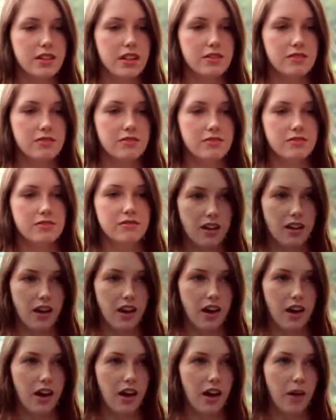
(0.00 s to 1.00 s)

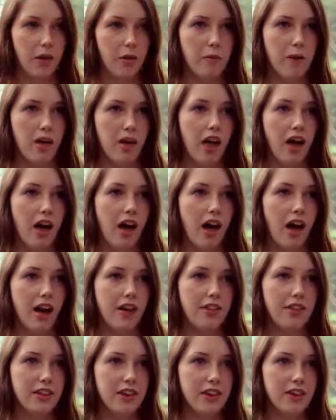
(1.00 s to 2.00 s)
So, I
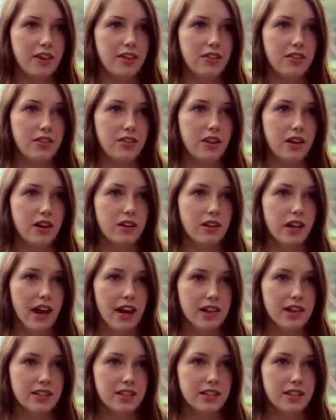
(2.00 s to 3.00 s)
think the
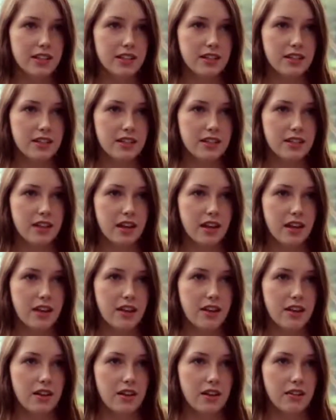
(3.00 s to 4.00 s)
classes
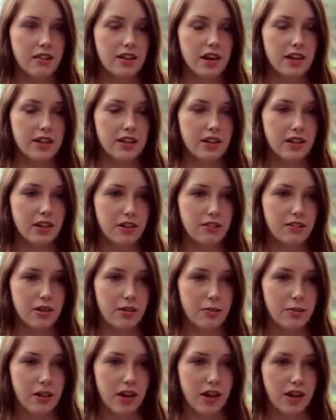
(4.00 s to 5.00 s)
that I took
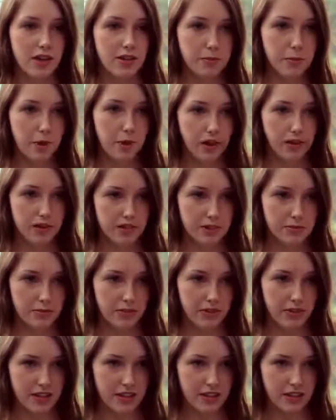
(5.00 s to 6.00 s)
from the anthropology
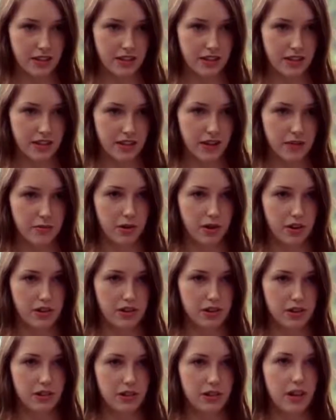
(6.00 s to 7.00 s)
professors at
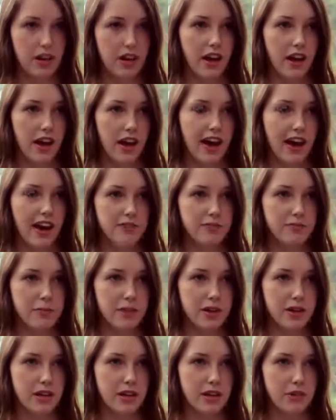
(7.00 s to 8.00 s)
Marshall have
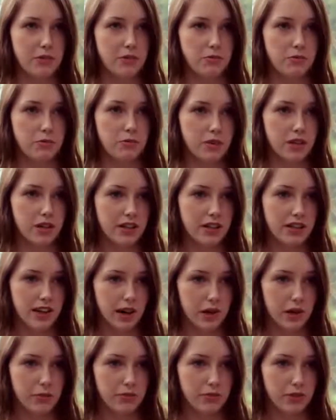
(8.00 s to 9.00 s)
been really
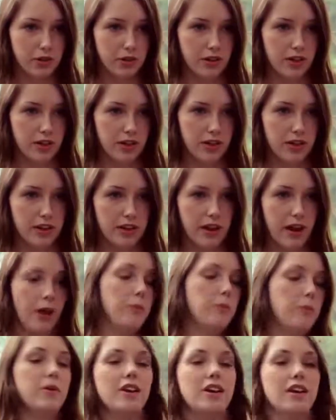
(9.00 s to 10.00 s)
helpful in
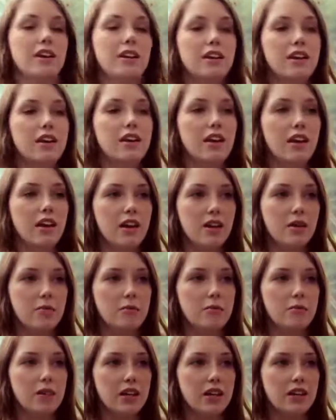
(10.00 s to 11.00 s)
helping
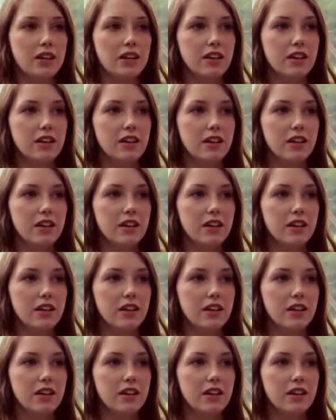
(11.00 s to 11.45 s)
me,